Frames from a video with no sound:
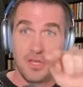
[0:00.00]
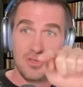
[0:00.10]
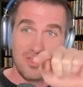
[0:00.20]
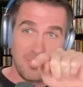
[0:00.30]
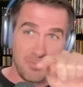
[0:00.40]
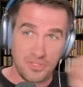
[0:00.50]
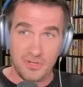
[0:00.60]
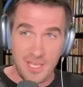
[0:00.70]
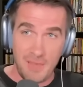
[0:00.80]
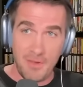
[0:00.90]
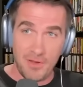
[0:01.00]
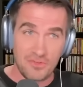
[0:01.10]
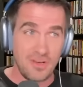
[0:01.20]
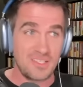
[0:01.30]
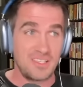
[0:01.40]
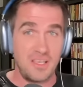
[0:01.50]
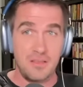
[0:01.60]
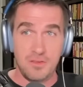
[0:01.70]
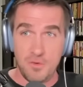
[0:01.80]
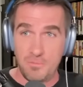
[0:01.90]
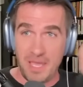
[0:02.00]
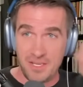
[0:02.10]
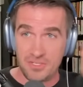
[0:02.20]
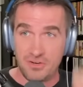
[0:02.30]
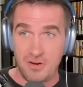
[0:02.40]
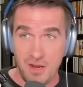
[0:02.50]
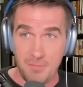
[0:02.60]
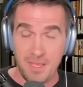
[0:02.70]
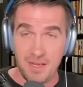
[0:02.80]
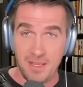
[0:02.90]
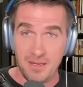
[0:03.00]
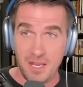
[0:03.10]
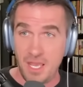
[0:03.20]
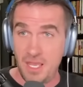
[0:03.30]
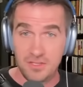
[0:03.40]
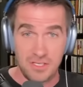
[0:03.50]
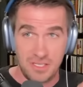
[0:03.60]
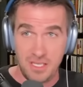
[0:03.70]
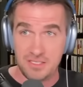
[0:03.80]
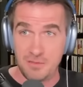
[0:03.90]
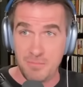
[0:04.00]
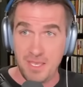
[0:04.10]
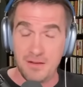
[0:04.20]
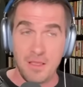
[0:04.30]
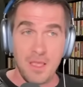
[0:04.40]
You put your email address in, you paste your comment in and just hit submit.